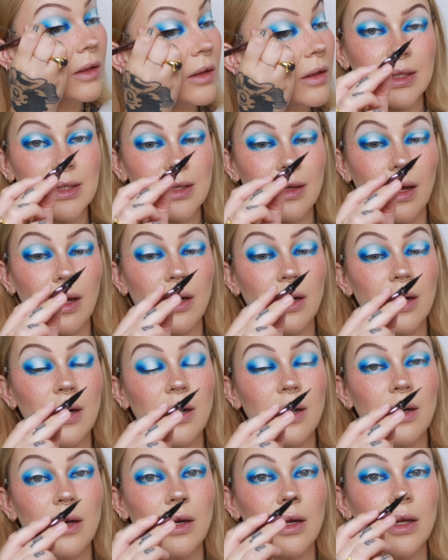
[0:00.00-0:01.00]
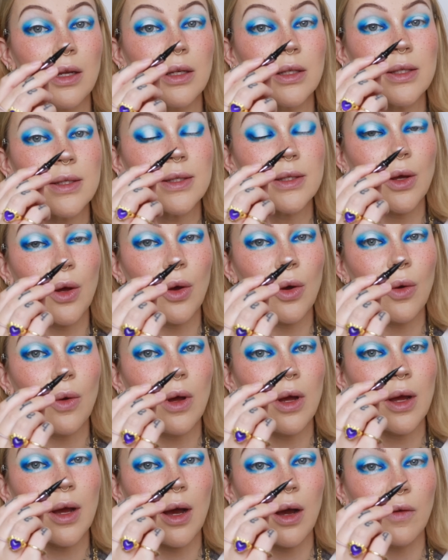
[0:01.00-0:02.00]
This liner is
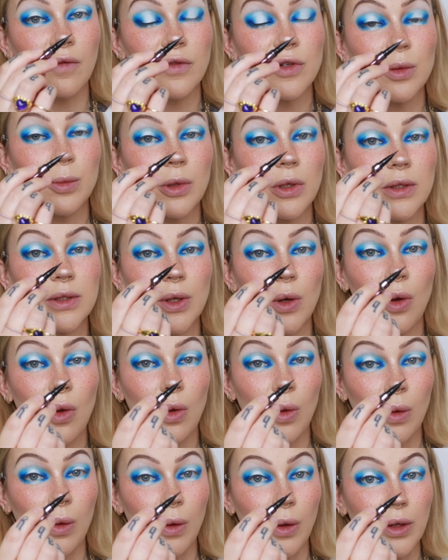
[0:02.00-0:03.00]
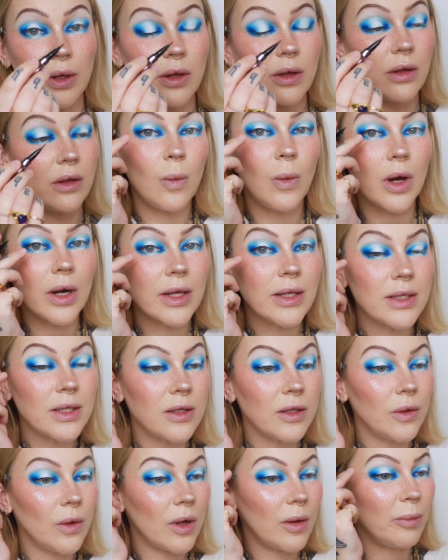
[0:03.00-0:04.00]
so comfortable to hold. I wanted to
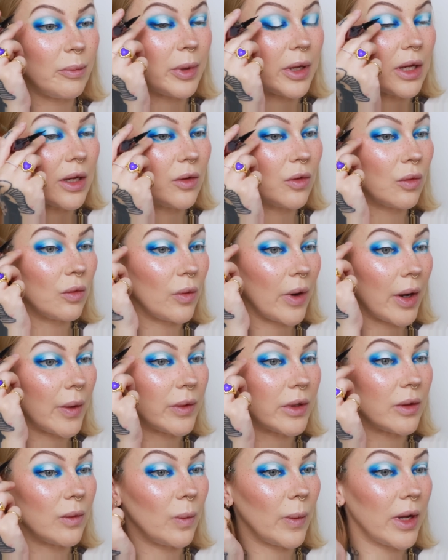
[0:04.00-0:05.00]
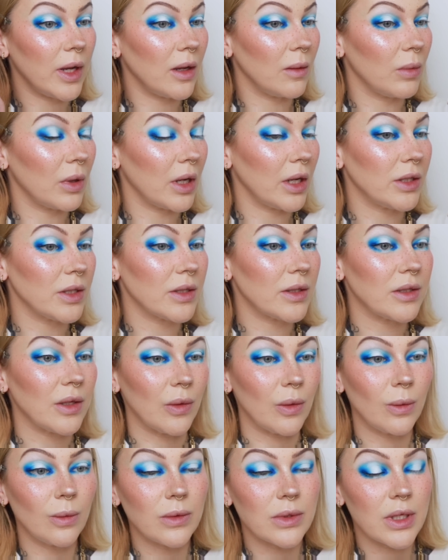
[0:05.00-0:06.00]
do a big rounded wing, but I just
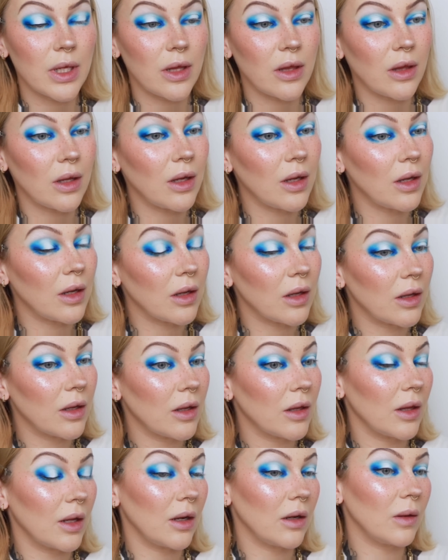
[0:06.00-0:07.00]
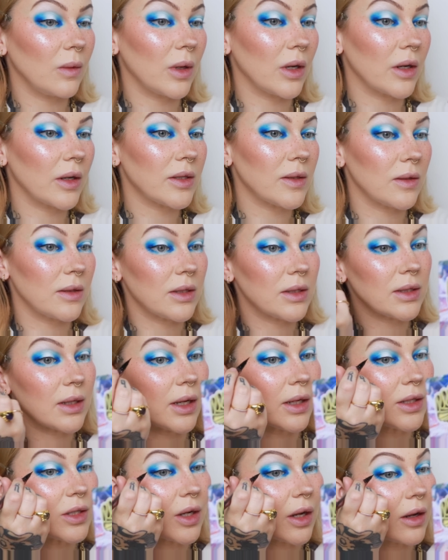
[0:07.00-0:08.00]
don't think that it works with this
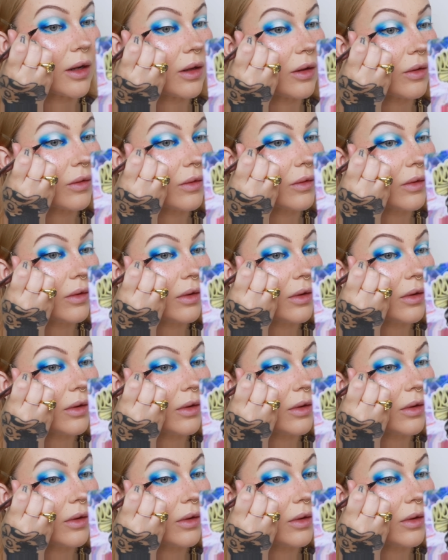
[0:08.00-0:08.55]
eyeshadow.